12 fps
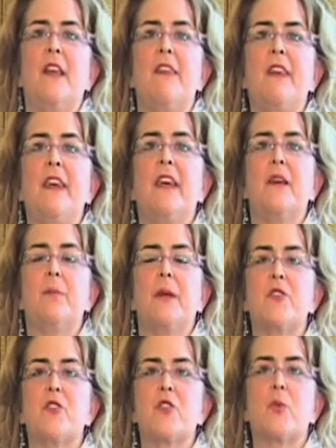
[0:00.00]
Thinking in
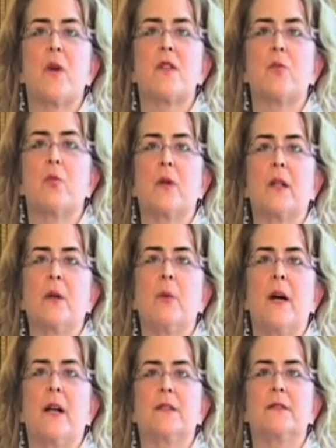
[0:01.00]
pictures works really
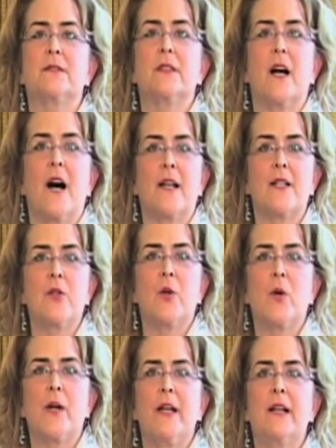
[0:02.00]
well.
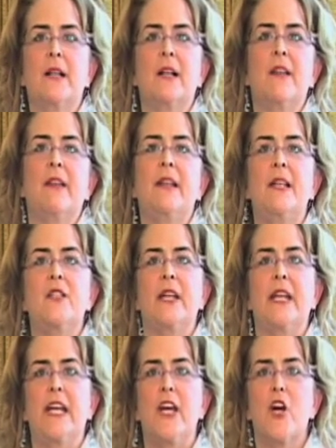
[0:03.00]
Auditory, they need to
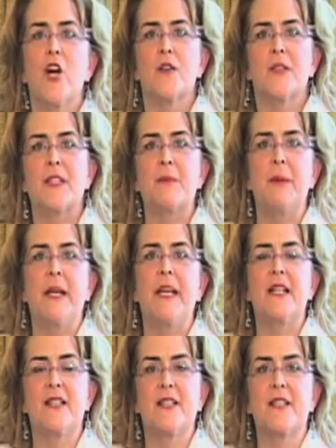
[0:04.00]
hear, speak,
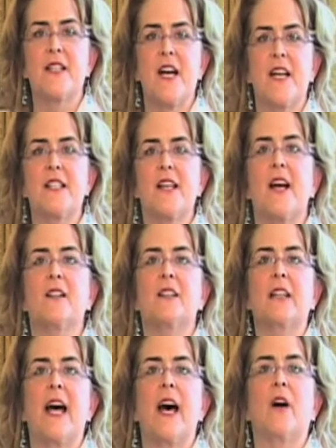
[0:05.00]
discuss out
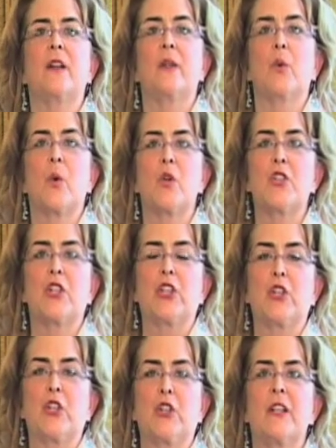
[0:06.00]
loud in order to
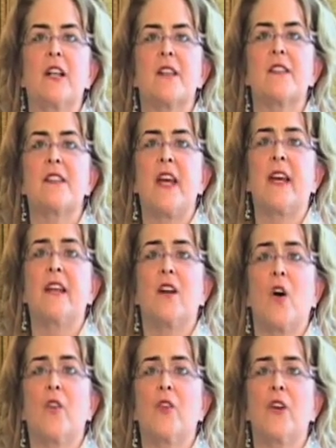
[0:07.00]
learn. Saying it
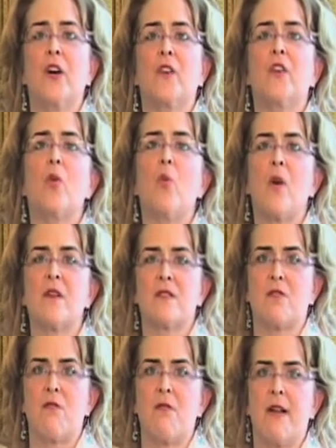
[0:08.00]
over and over works
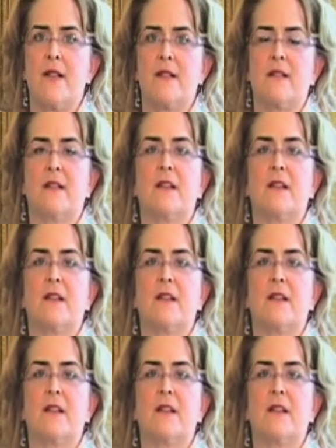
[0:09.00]
great.